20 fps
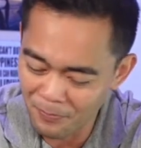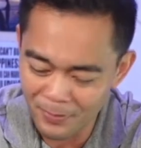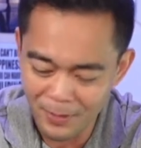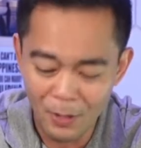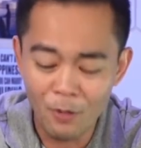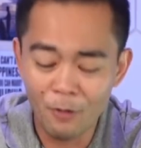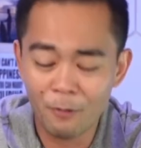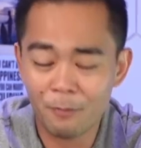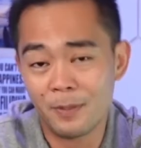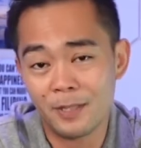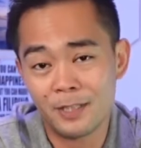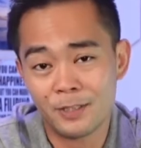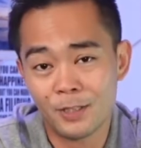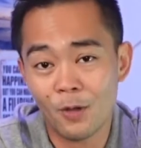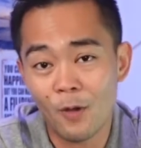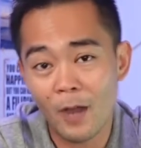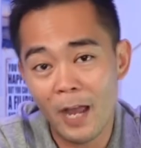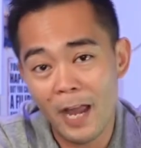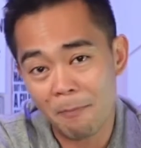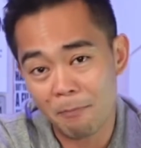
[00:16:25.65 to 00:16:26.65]
They will be
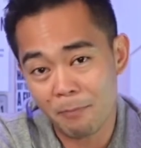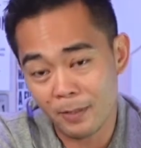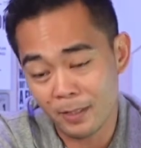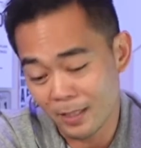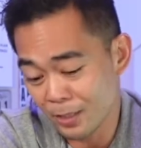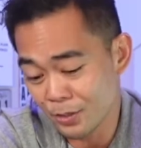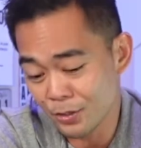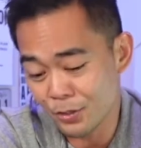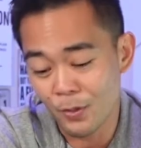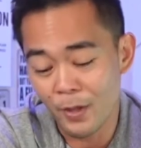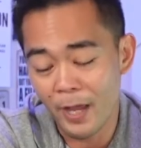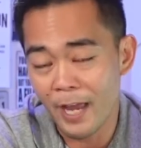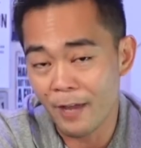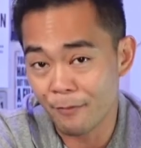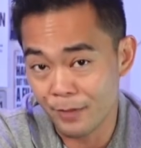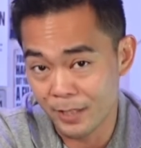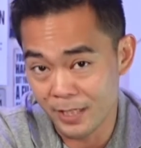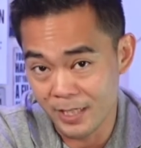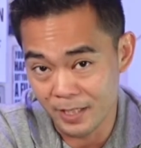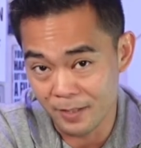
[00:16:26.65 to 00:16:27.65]
so happy that you
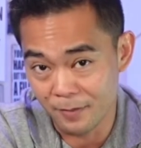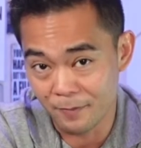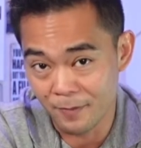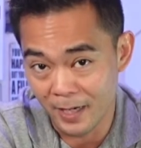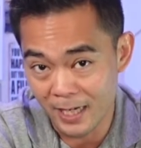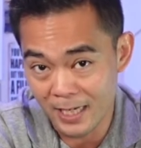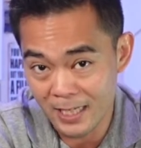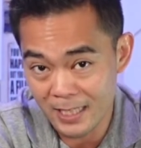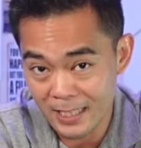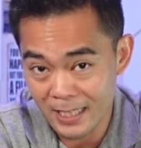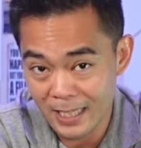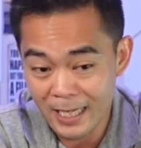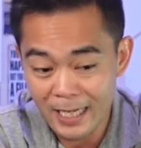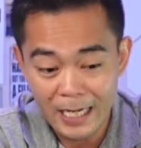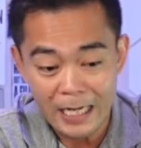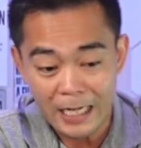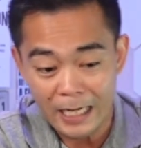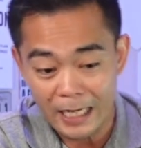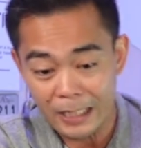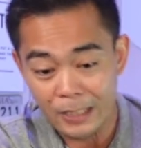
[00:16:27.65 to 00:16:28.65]
have this device,
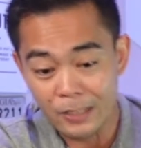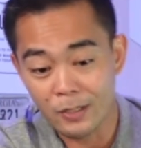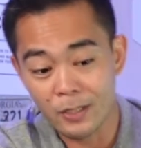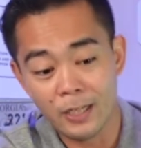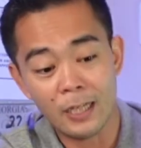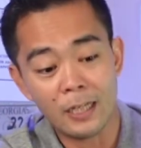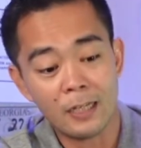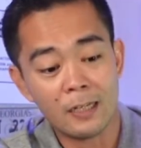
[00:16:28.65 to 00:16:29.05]
and